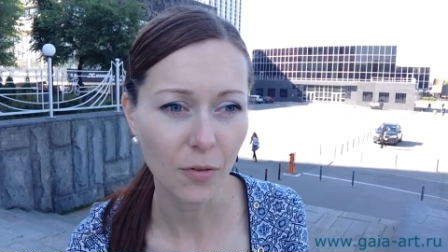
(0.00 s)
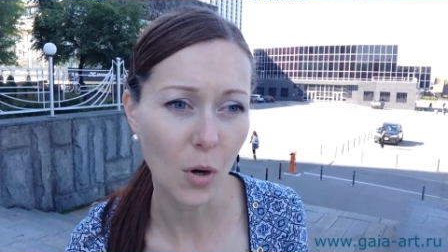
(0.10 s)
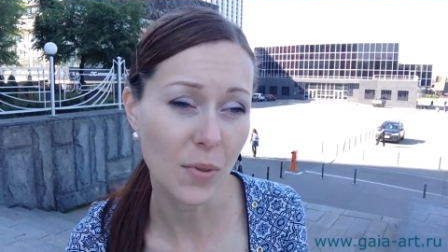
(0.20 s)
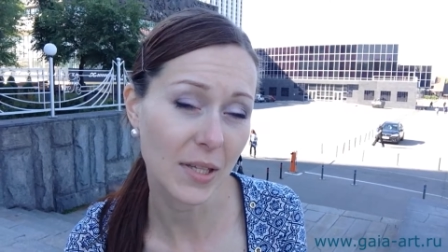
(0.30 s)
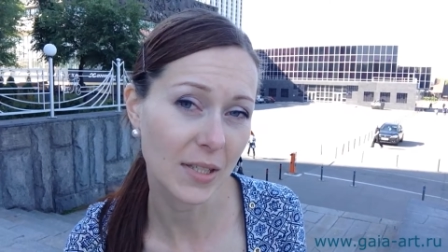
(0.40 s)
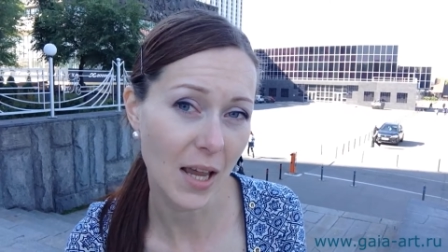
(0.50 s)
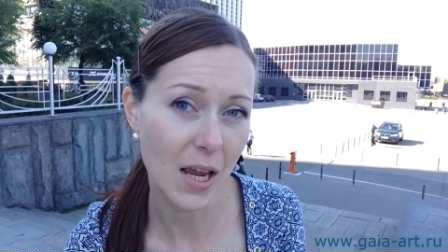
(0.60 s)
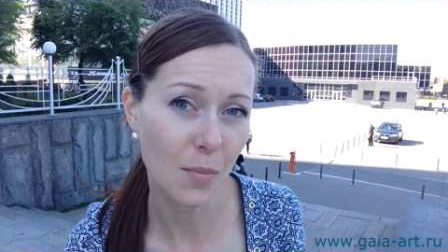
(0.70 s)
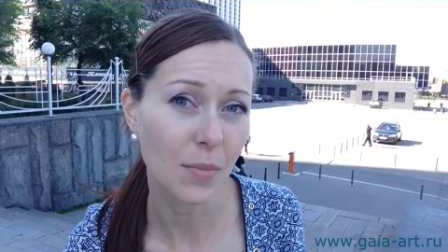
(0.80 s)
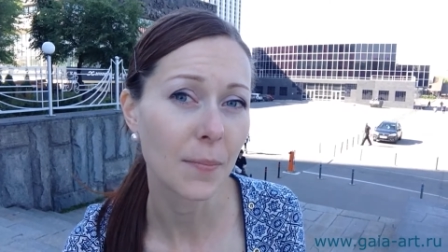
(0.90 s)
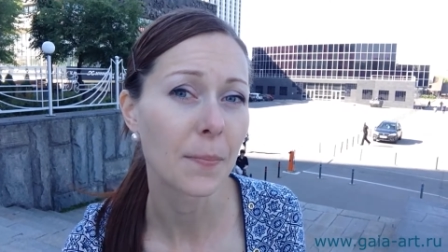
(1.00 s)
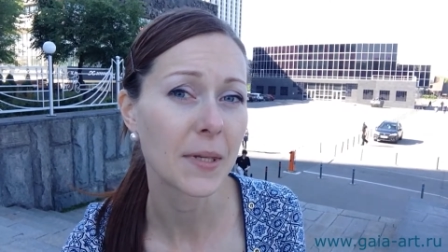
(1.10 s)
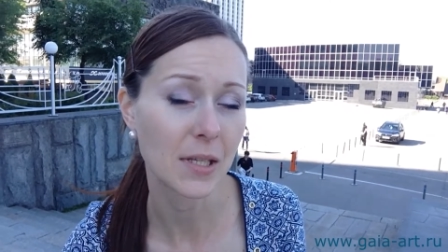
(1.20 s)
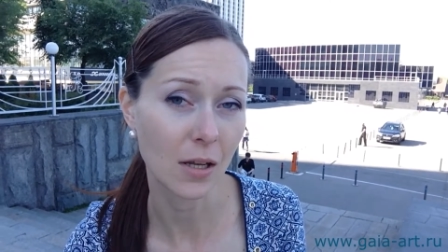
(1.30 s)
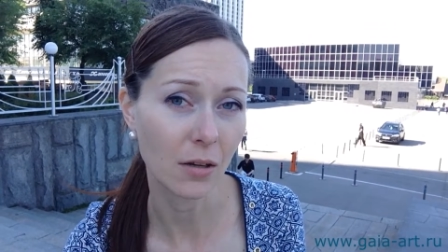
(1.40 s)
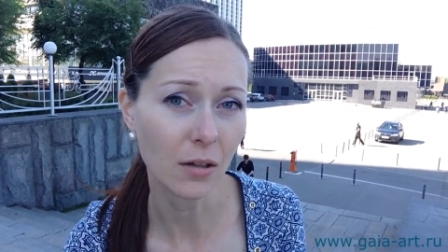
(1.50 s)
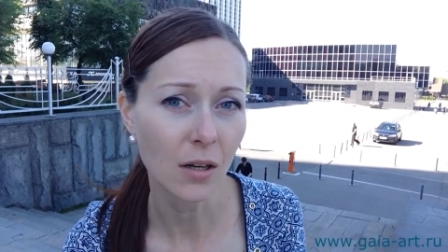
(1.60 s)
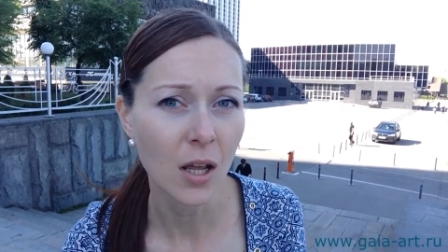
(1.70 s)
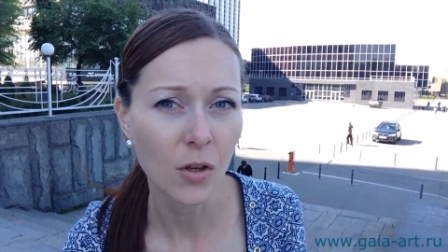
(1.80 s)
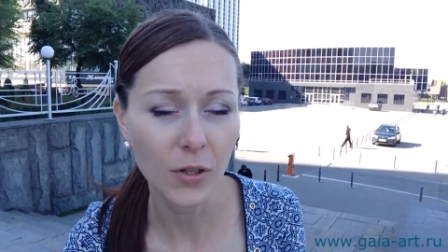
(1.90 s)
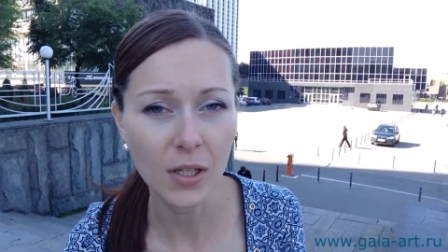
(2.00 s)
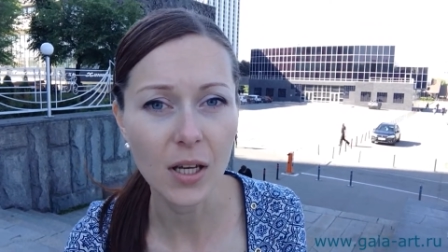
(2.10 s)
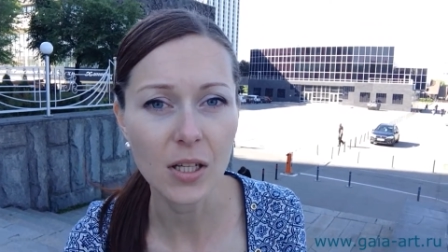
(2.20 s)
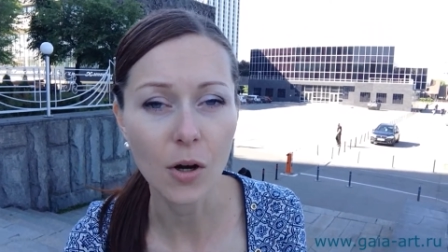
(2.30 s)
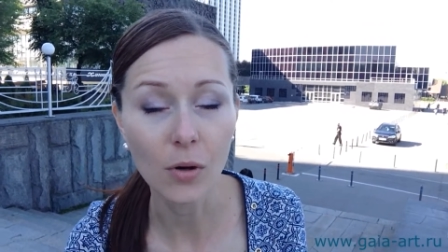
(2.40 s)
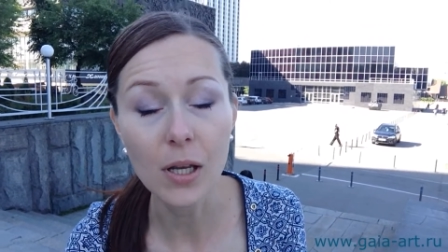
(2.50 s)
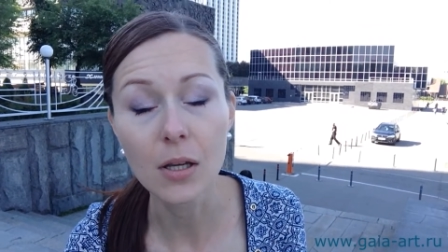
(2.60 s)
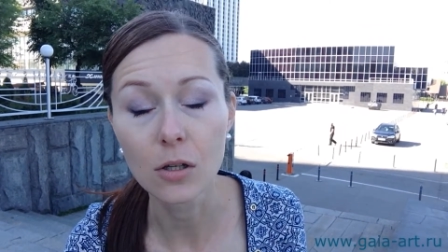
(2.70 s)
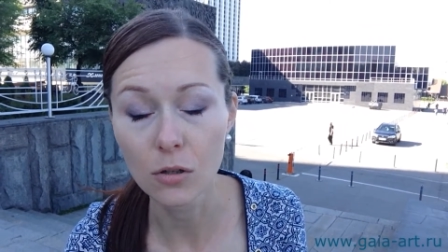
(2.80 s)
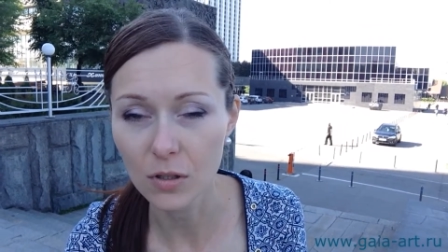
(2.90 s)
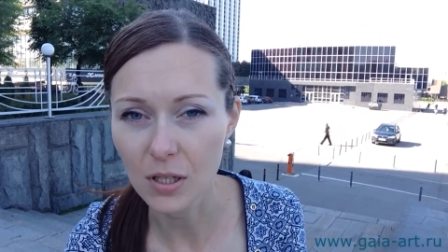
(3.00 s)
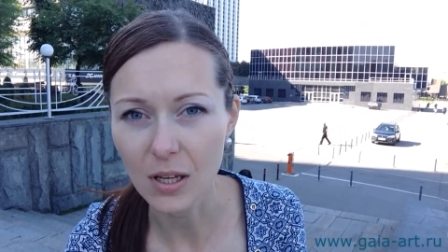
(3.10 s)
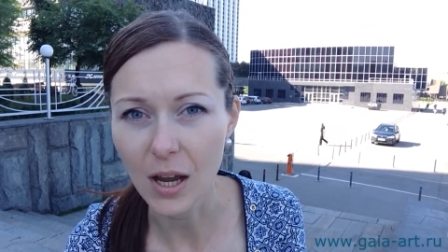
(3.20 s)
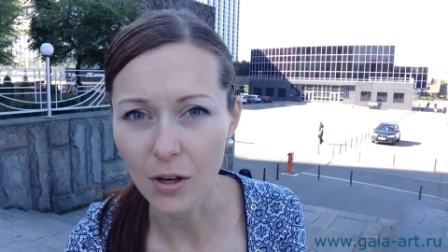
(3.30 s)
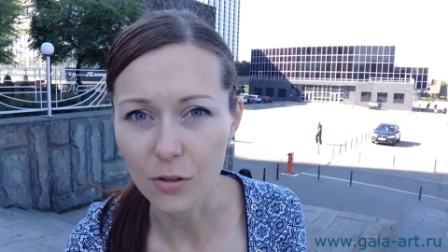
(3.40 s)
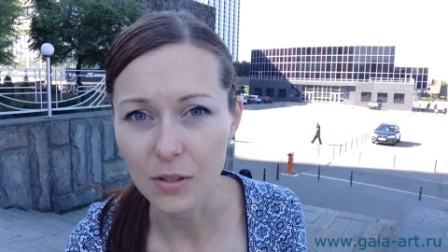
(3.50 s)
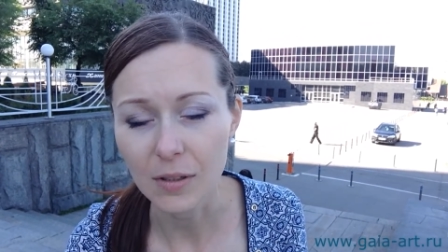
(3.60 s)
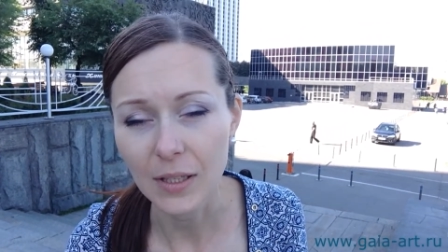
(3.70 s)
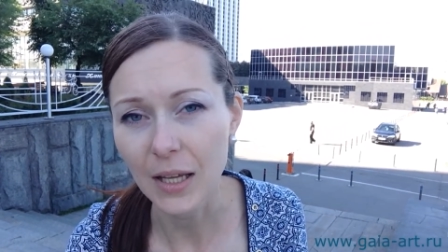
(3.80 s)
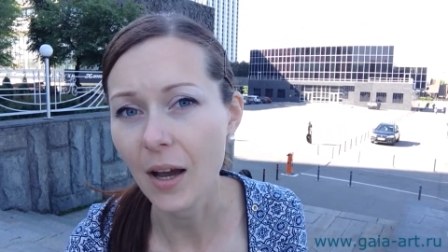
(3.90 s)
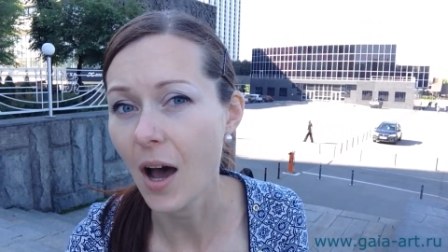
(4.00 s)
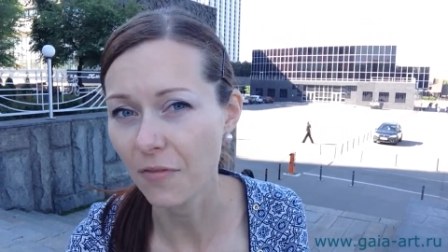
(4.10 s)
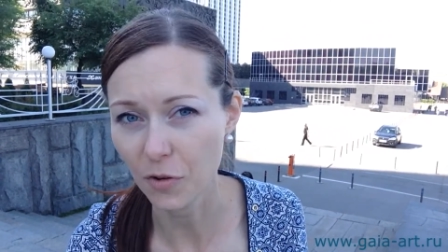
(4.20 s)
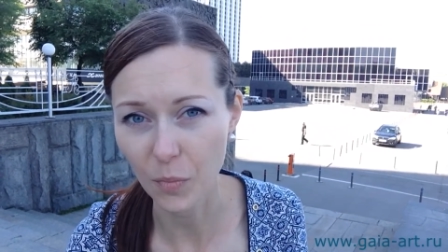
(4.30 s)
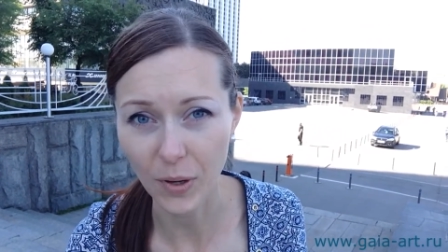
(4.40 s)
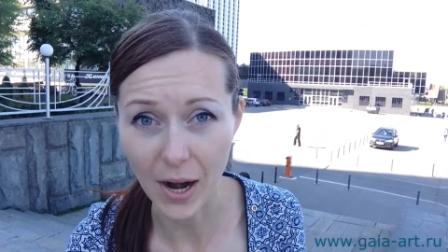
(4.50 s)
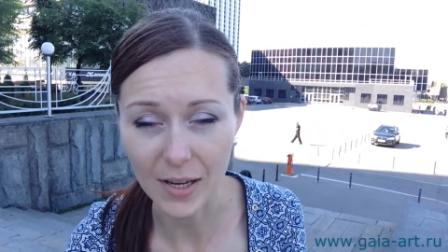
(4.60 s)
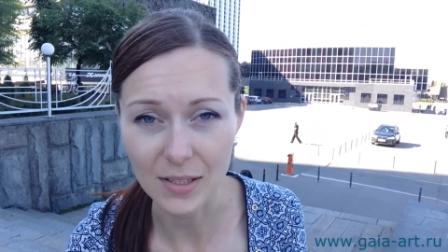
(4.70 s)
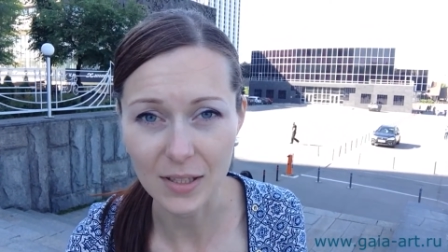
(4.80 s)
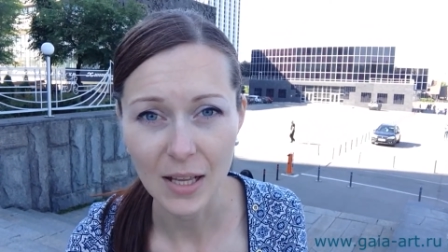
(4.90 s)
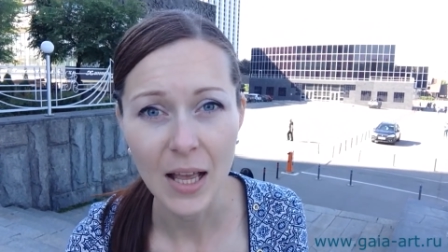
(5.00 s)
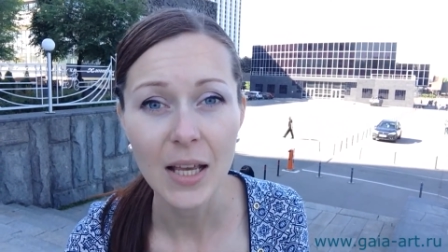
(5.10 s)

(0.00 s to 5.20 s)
from the same seller, you can get a really good discount, like half of price.